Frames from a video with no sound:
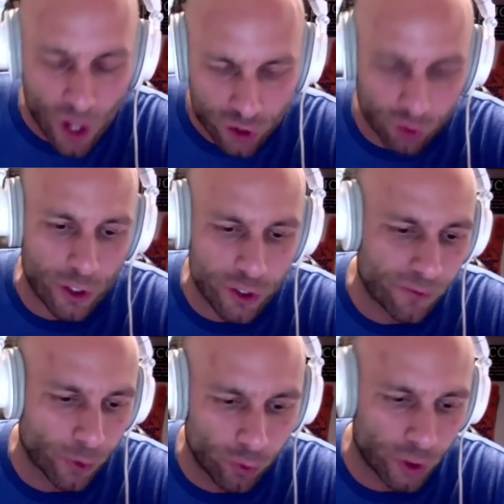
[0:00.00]
to where you
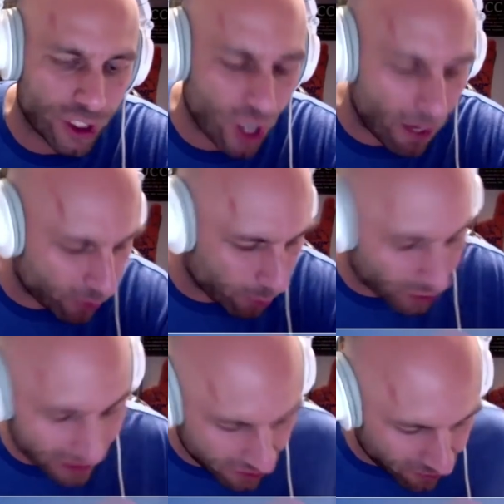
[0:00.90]
feel really comfortable
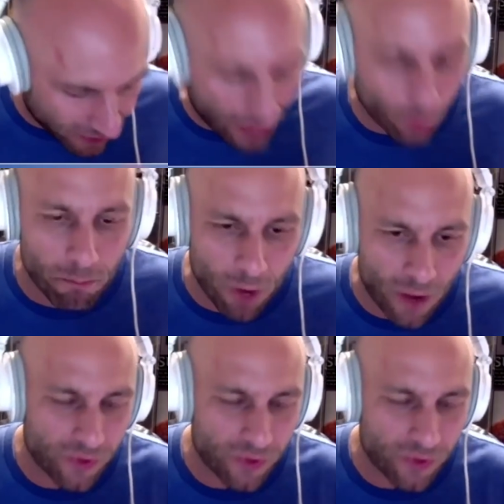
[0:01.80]
in this final month